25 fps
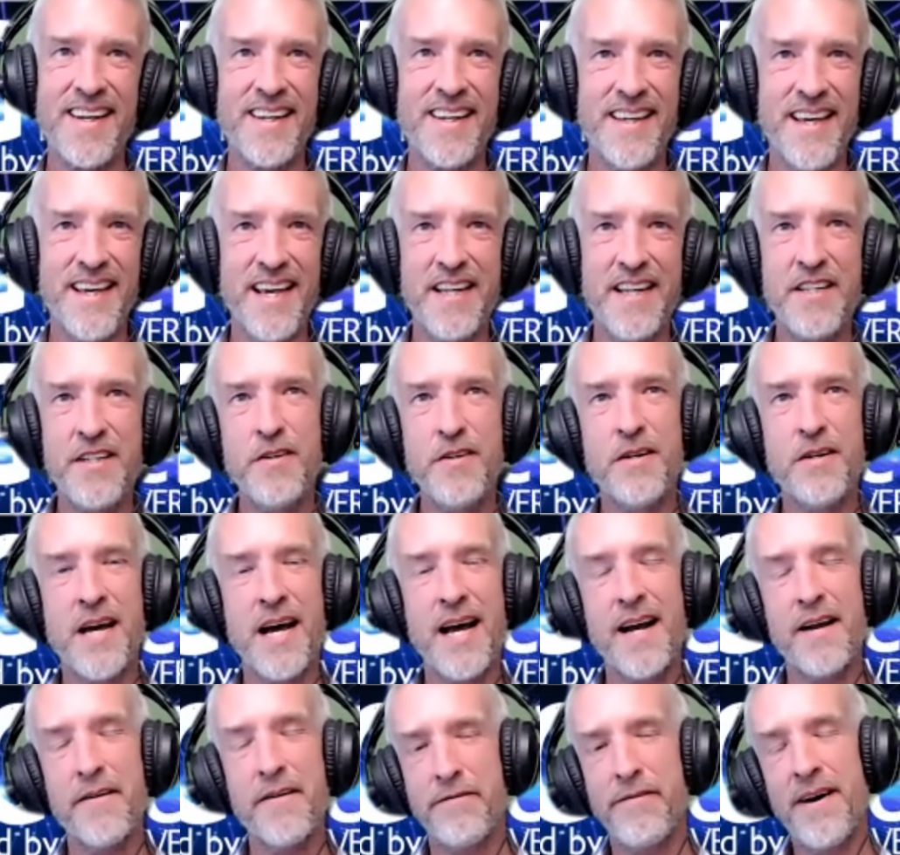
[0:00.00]
Yeah. You
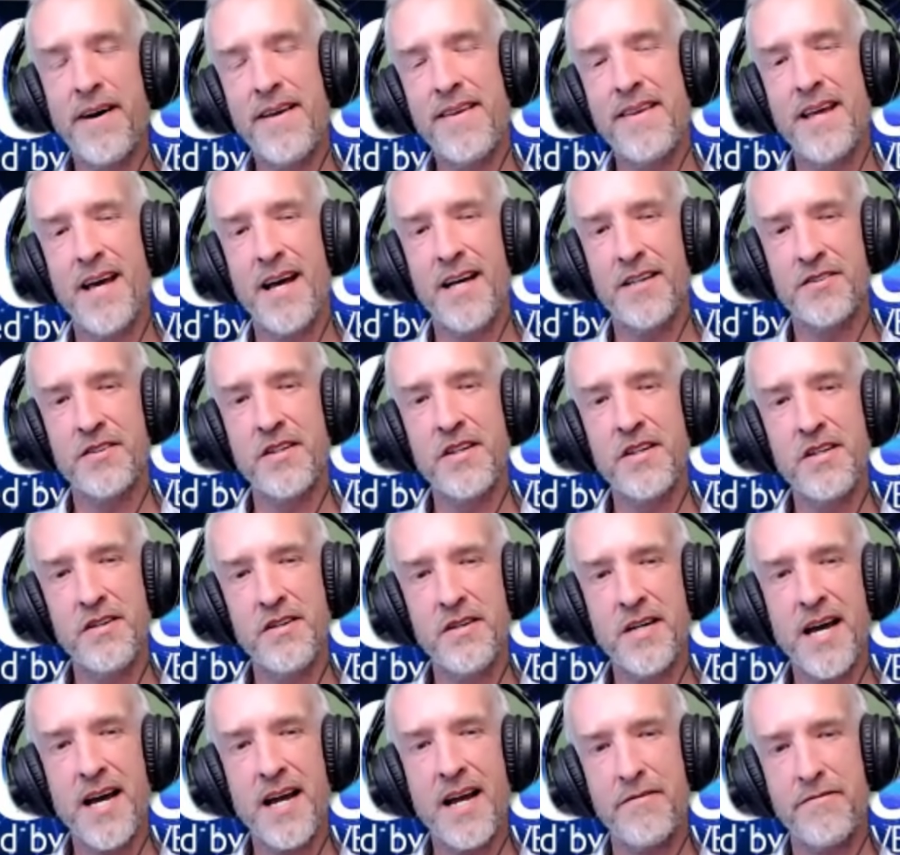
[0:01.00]
kind of find that
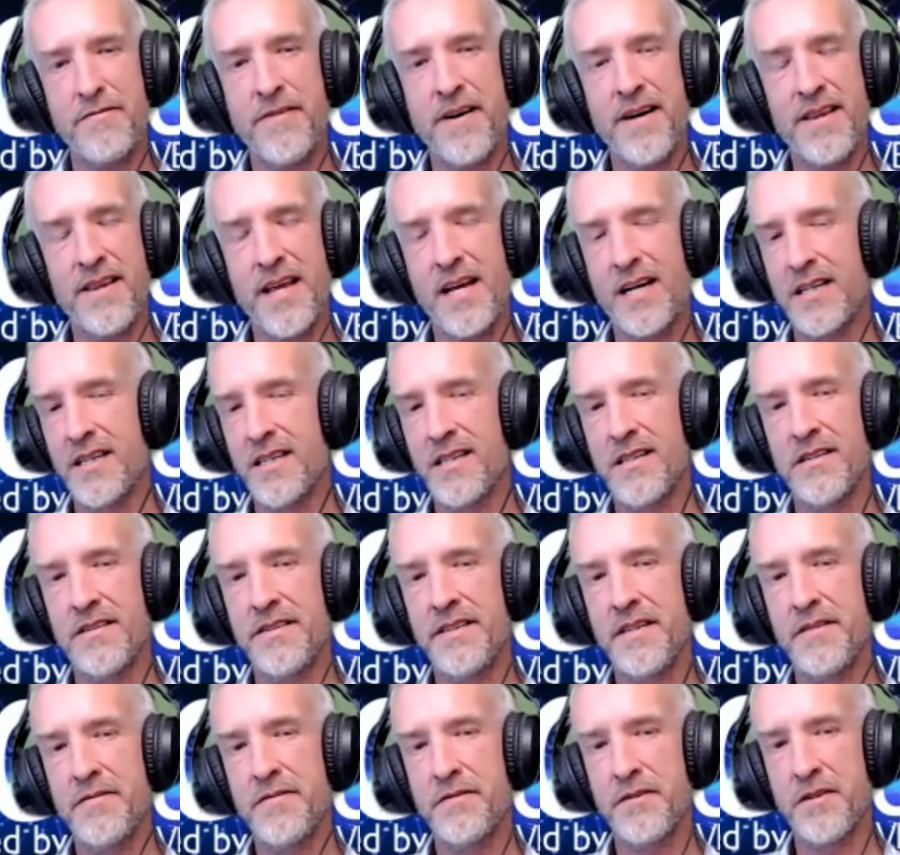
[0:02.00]
a little
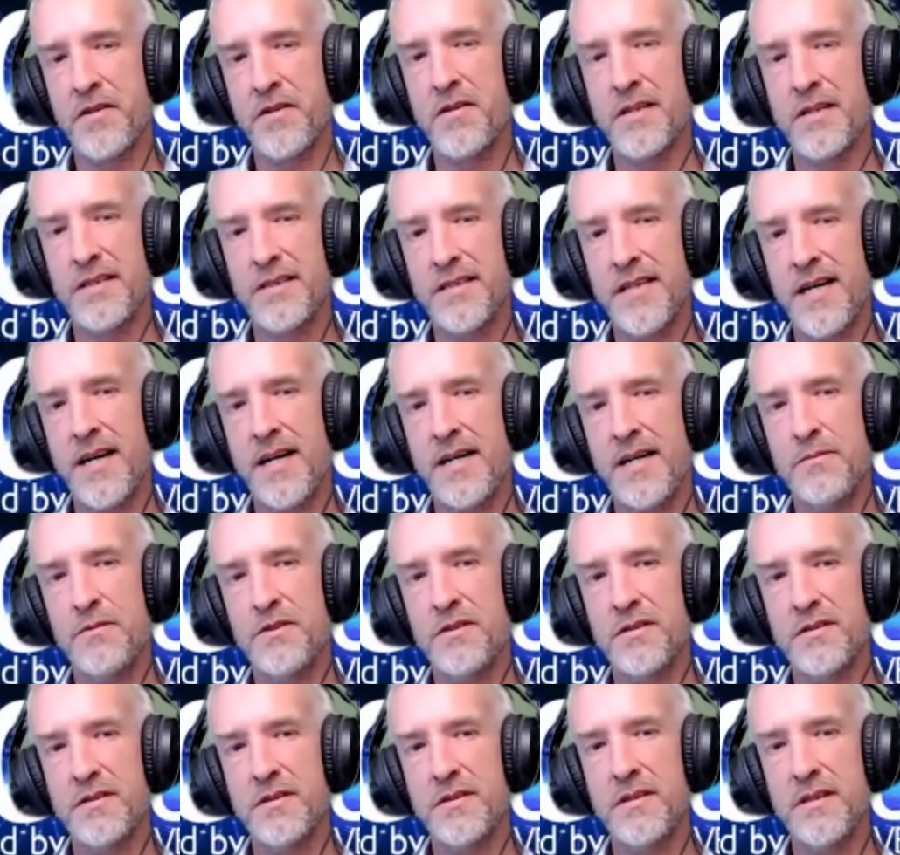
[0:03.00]
difficult at
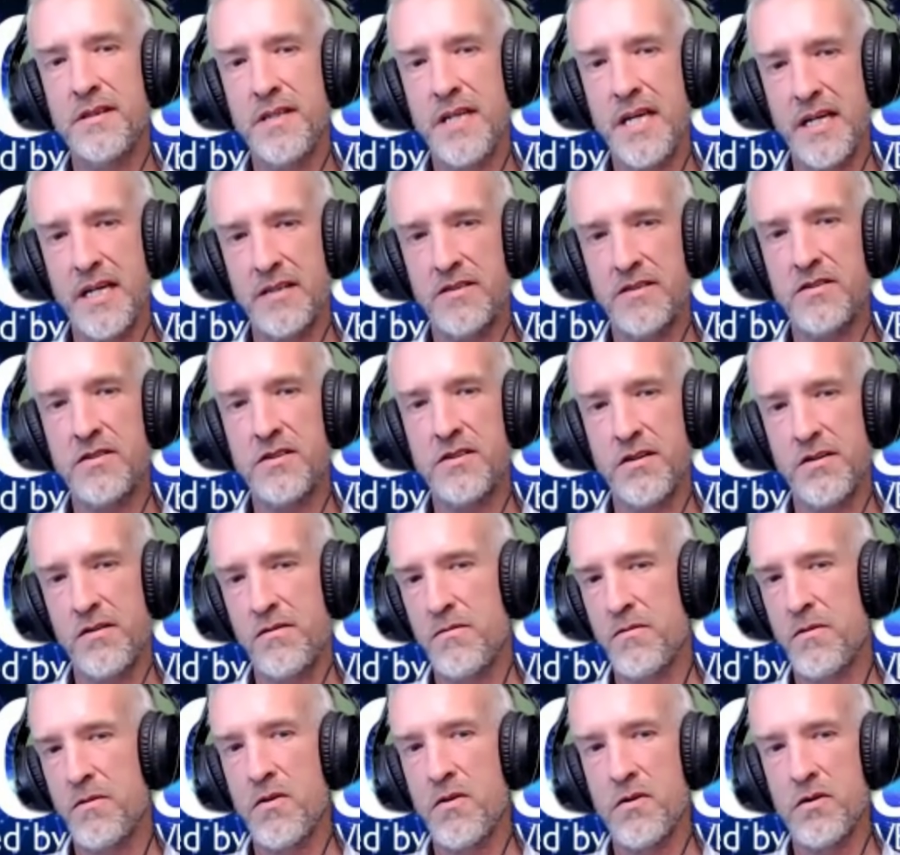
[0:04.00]
times to get certain
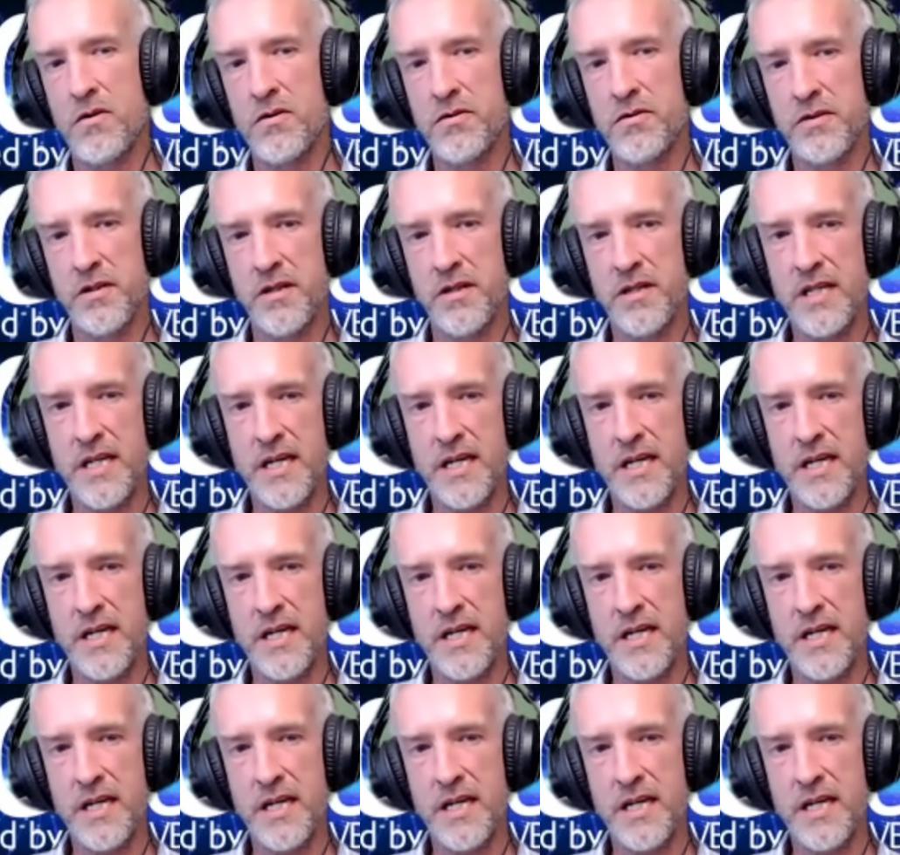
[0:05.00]
roles or to